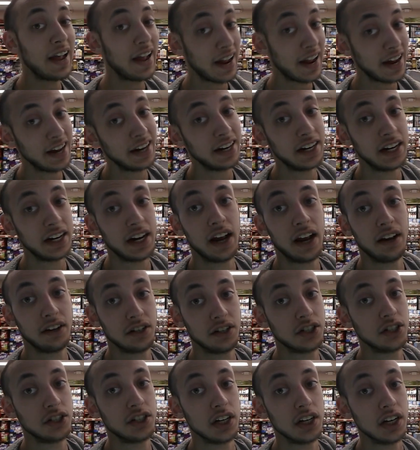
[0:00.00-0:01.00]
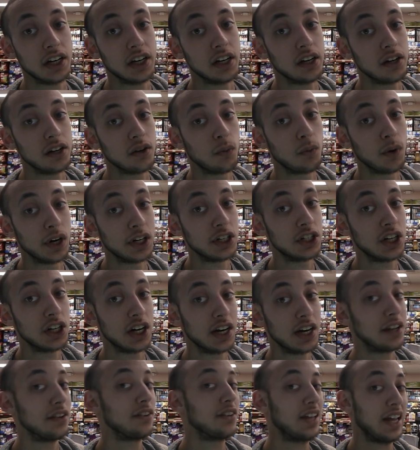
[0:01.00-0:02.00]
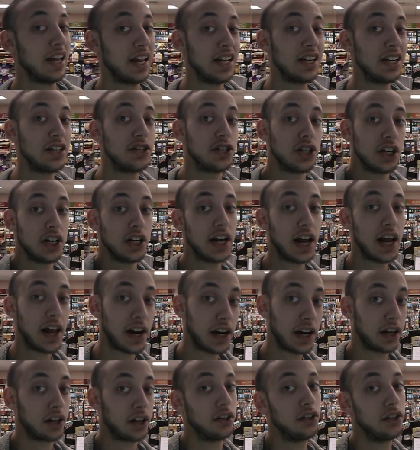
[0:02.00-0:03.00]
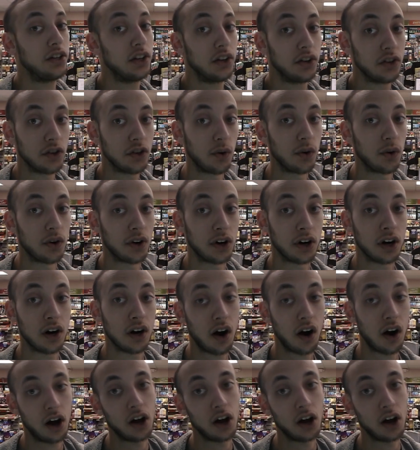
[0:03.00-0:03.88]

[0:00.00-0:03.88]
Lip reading: ADHD, which is a genetic disorder,